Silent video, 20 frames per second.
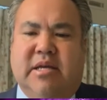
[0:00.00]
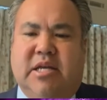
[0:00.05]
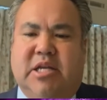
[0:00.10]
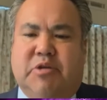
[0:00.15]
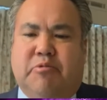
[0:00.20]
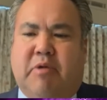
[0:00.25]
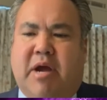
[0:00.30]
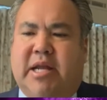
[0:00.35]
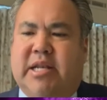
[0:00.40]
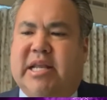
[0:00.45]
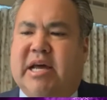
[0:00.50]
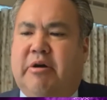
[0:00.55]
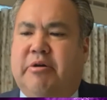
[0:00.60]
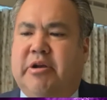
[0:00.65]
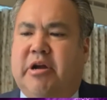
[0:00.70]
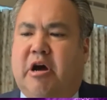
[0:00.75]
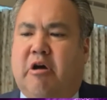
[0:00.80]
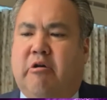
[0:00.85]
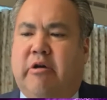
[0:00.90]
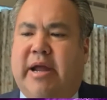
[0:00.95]
right down
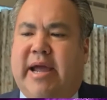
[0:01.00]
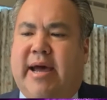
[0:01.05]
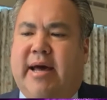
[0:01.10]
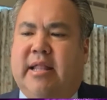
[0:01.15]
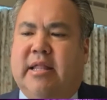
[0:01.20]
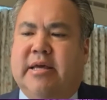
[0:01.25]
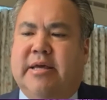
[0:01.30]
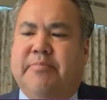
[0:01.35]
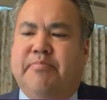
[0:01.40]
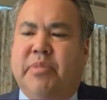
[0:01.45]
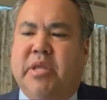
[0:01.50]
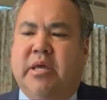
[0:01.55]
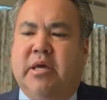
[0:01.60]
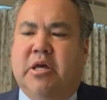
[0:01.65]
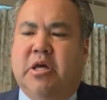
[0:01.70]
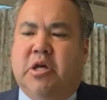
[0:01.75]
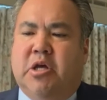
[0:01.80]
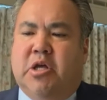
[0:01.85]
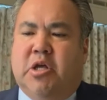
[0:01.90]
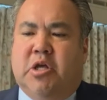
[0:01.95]
our alley.
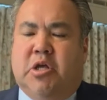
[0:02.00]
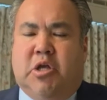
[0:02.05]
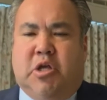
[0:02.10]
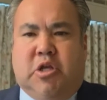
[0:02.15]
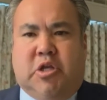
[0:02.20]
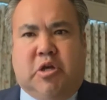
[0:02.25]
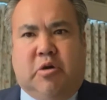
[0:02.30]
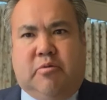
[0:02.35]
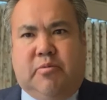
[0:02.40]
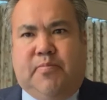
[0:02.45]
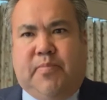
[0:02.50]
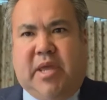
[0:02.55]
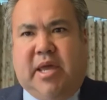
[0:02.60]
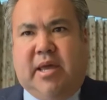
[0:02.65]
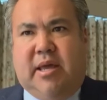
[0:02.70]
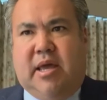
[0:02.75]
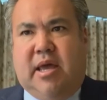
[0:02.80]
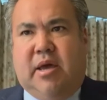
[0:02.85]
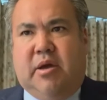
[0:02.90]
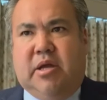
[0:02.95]
So
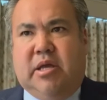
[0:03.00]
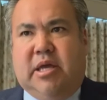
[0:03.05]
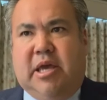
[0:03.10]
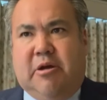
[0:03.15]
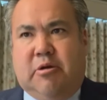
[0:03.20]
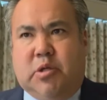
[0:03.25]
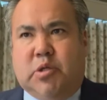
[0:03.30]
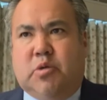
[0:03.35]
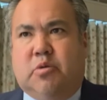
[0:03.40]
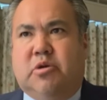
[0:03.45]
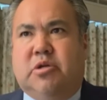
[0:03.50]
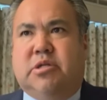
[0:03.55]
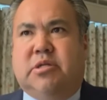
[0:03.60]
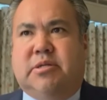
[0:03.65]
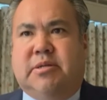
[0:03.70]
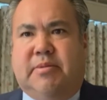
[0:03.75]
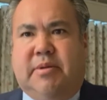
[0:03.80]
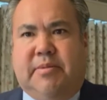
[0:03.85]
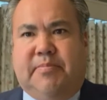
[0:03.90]
CareSource,